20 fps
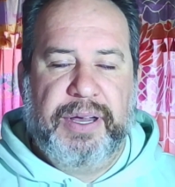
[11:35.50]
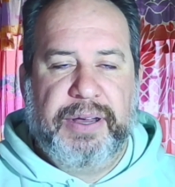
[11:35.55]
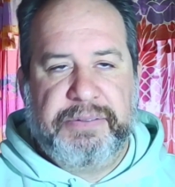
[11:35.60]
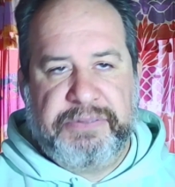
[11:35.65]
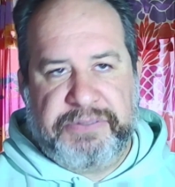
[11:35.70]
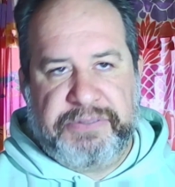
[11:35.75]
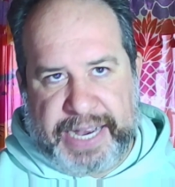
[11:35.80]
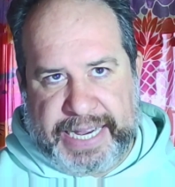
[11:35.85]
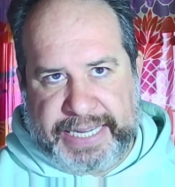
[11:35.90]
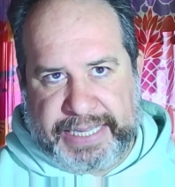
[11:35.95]

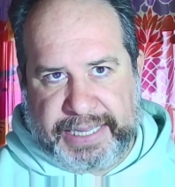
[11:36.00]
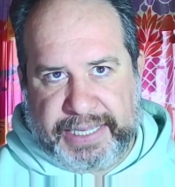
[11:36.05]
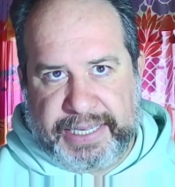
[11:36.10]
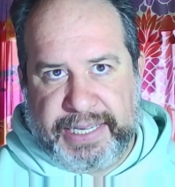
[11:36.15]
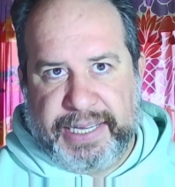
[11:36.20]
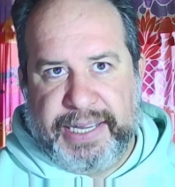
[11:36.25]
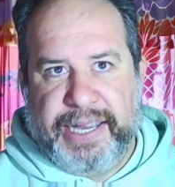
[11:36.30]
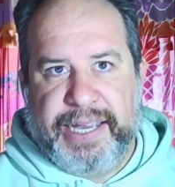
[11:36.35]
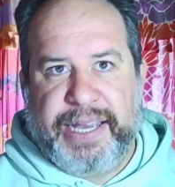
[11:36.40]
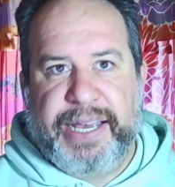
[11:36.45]
Finally,
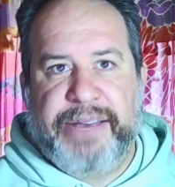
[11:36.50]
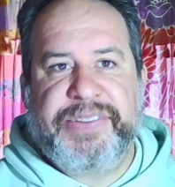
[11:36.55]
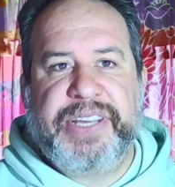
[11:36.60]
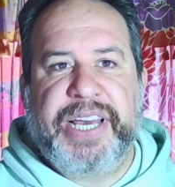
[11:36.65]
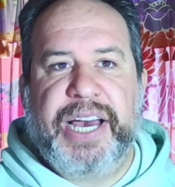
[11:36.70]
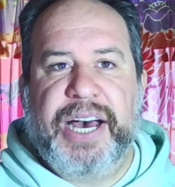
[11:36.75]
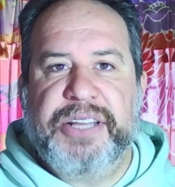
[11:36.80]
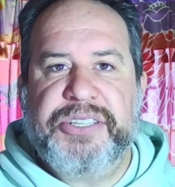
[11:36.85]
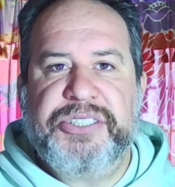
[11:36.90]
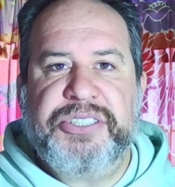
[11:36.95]
if
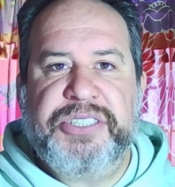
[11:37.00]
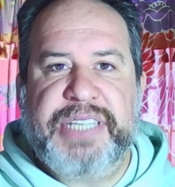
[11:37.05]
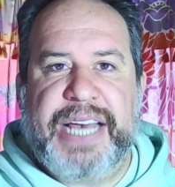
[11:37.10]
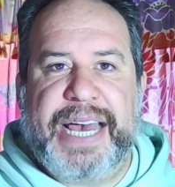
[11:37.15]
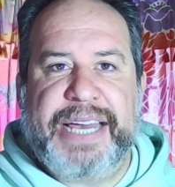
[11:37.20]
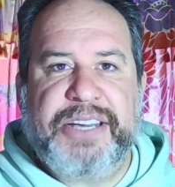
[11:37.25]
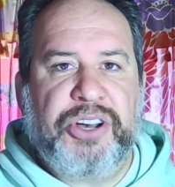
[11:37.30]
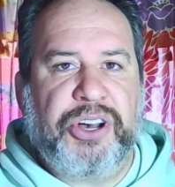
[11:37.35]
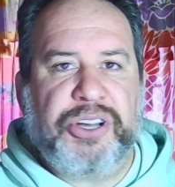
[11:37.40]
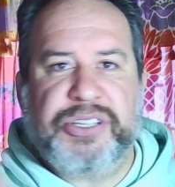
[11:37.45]
the other
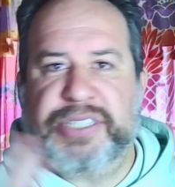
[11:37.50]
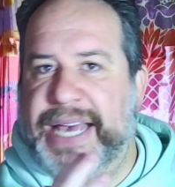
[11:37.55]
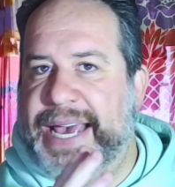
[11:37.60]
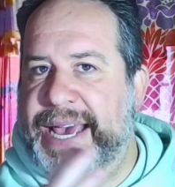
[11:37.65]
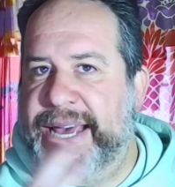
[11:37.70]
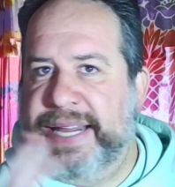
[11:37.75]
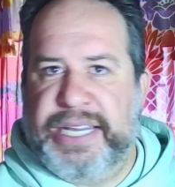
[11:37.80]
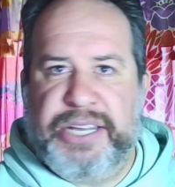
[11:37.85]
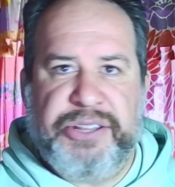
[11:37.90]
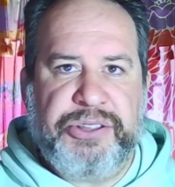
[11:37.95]
side calls
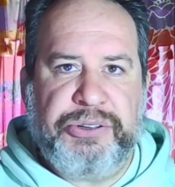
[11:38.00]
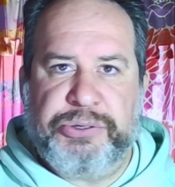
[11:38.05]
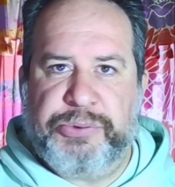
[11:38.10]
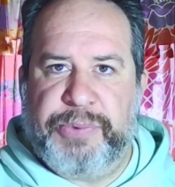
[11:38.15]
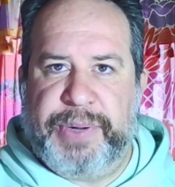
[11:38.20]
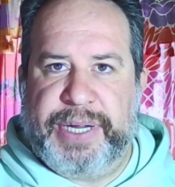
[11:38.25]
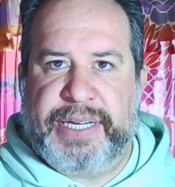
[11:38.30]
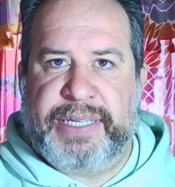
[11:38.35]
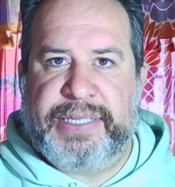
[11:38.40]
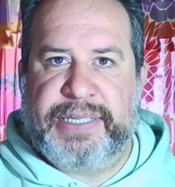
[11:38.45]
any of those
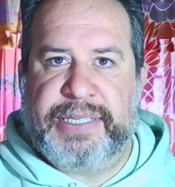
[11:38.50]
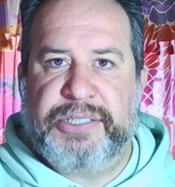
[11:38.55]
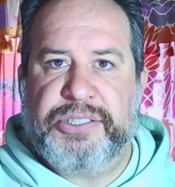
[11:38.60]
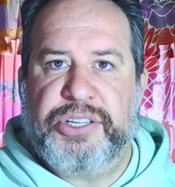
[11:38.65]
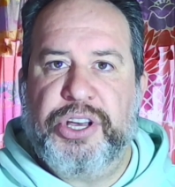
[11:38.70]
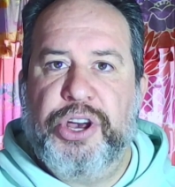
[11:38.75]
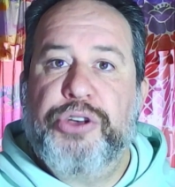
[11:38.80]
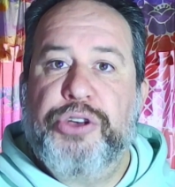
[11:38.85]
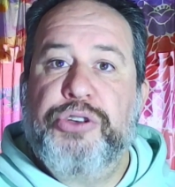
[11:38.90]
witnesses,